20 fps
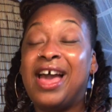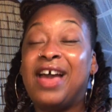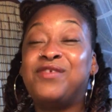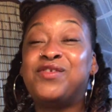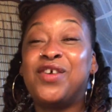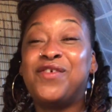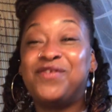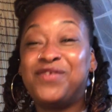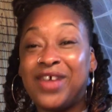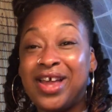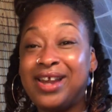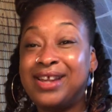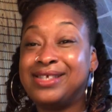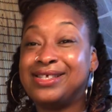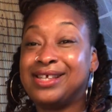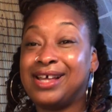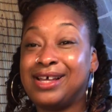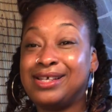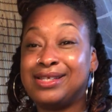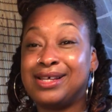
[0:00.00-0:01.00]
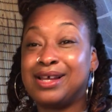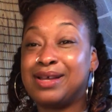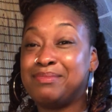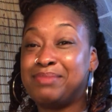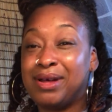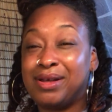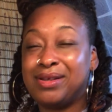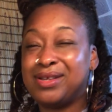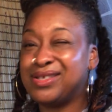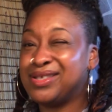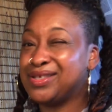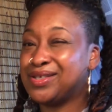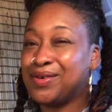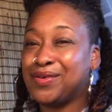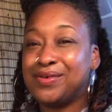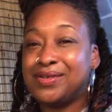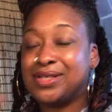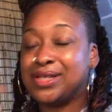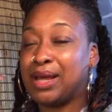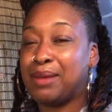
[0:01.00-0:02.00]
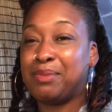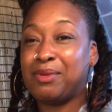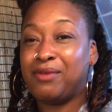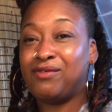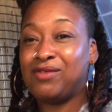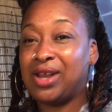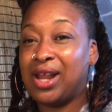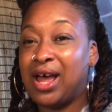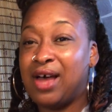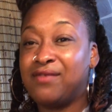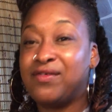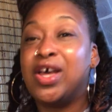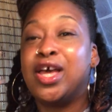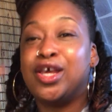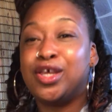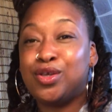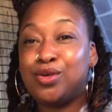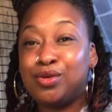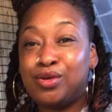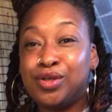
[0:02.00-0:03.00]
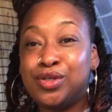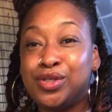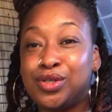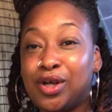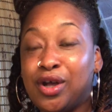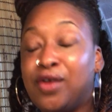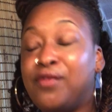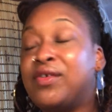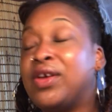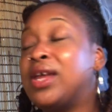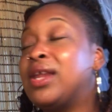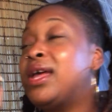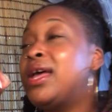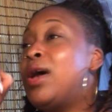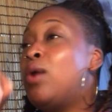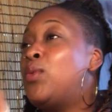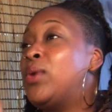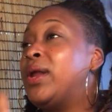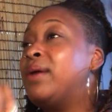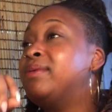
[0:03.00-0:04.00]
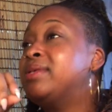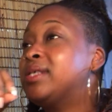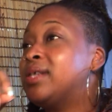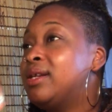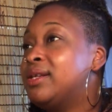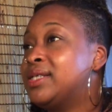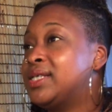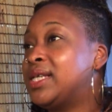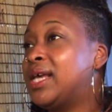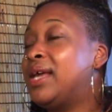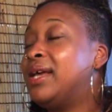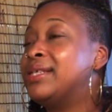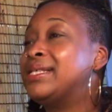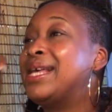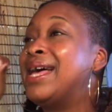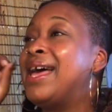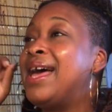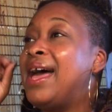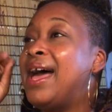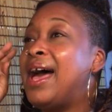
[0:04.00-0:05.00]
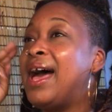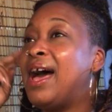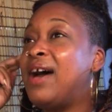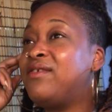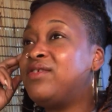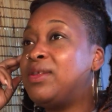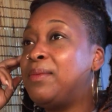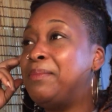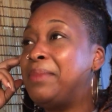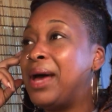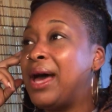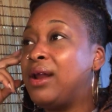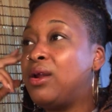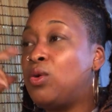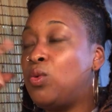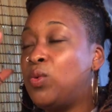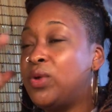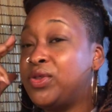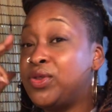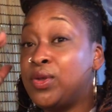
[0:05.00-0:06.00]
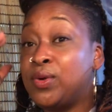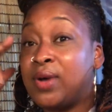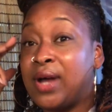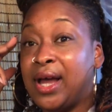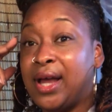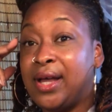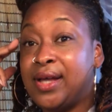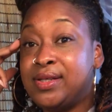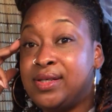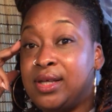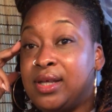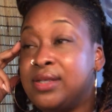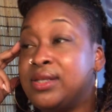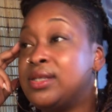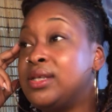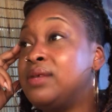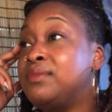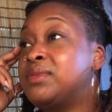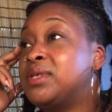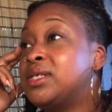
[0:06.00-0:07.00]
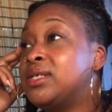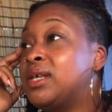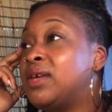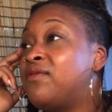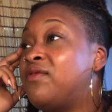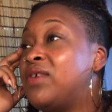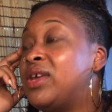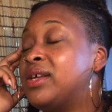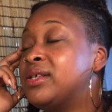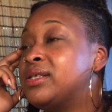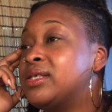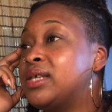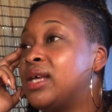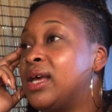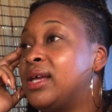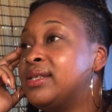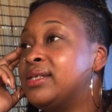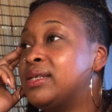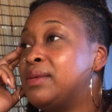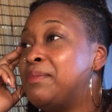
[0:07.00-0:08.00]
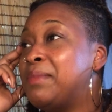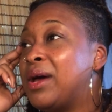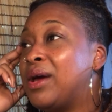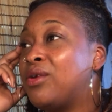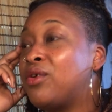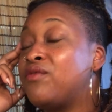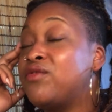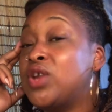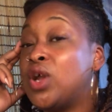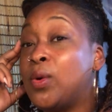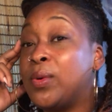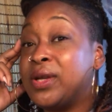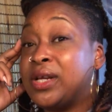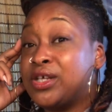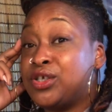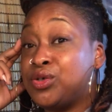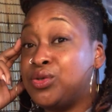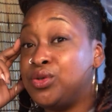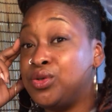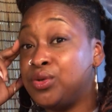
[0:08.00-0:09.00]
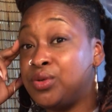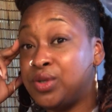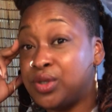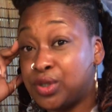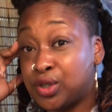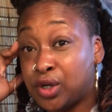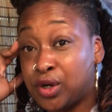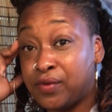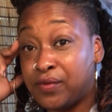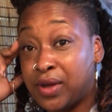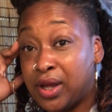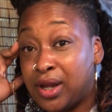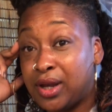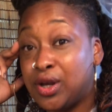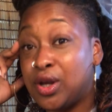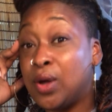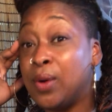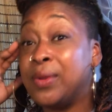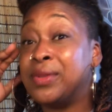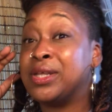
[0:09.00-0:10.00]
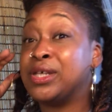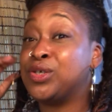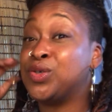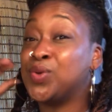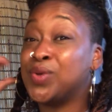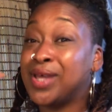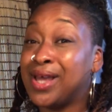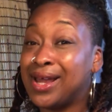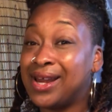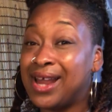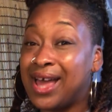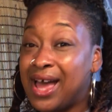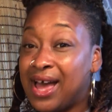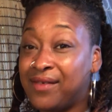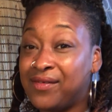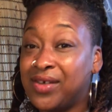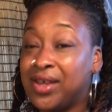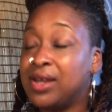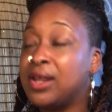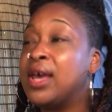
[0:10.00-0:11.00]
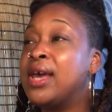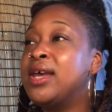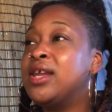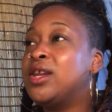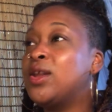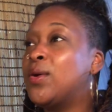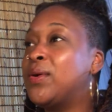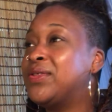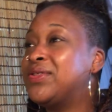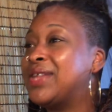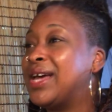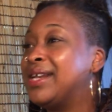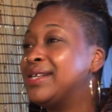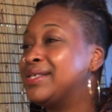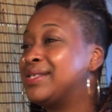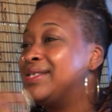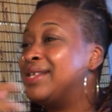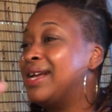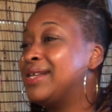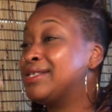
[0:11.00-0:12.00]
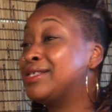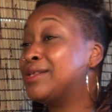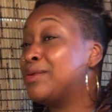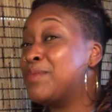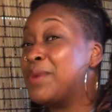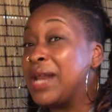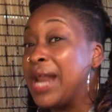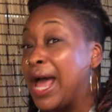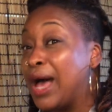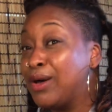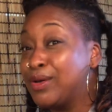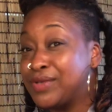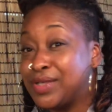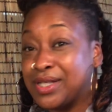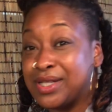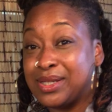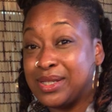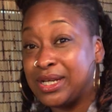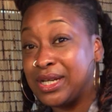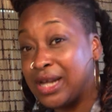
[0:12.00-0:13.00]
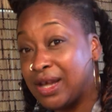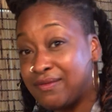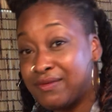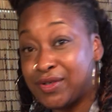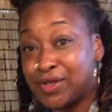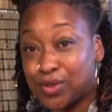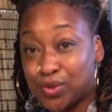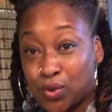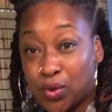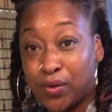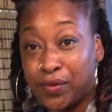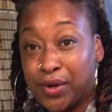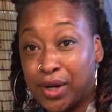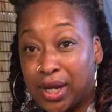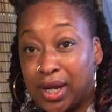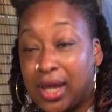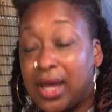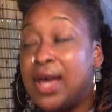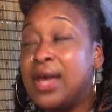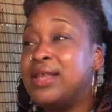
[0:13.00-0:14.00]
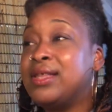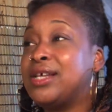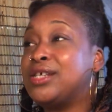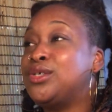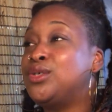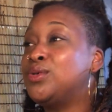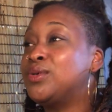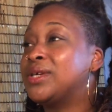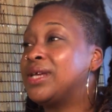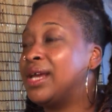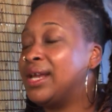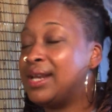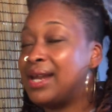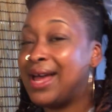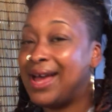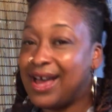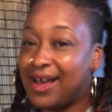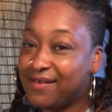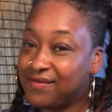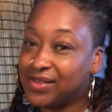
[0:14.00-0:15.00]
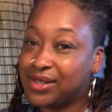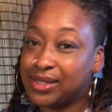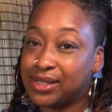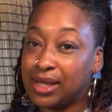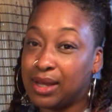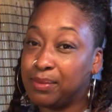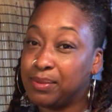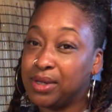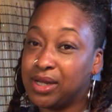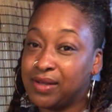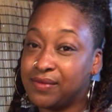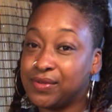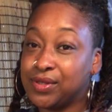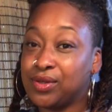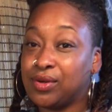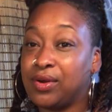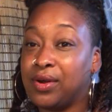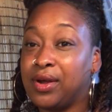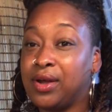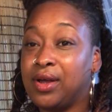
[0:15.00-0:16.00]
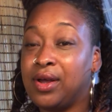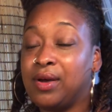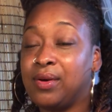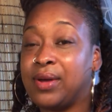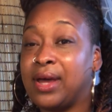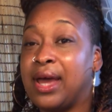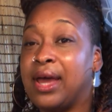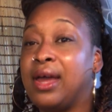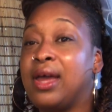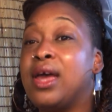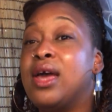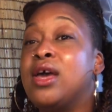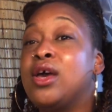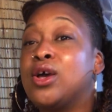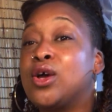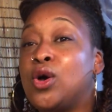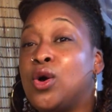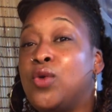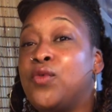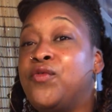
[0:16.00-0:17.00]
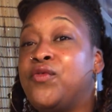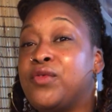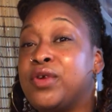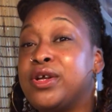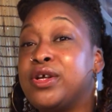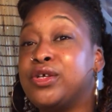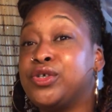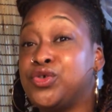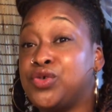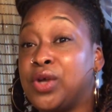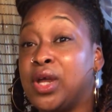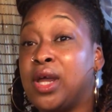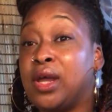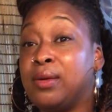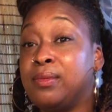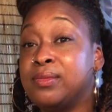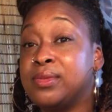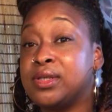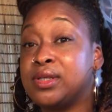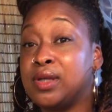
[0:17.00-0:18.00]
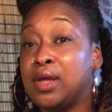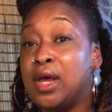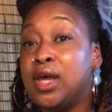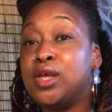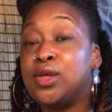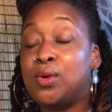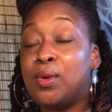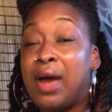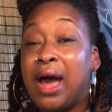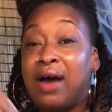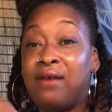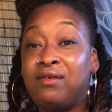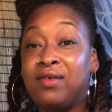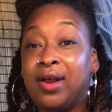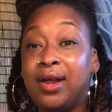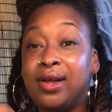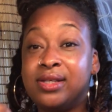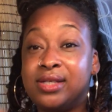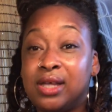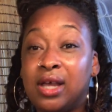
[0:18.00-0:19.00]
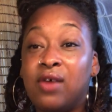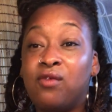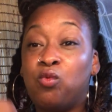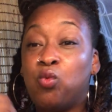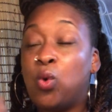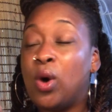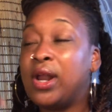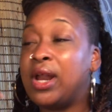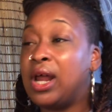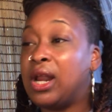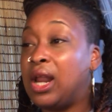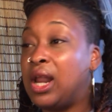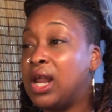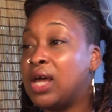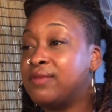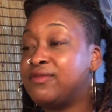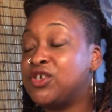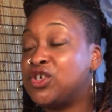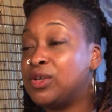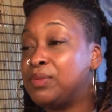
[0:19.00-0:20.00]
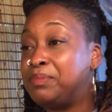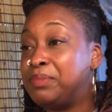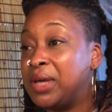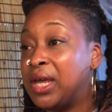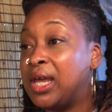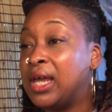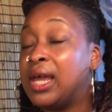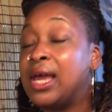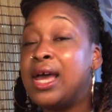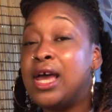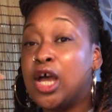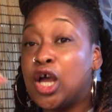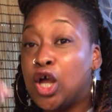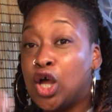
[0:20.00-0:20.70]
If you're fantasizing about a certain type of love, you deserve it. What I was going to say is half the battle with you guys, it seems as if it's it's a matter of knowing that you do deserve it, knowing that you can have it, knowing that it's not someone else's love story, that you can have this type of love story, okay? Go for your dreams. You have an idea of what a love should be.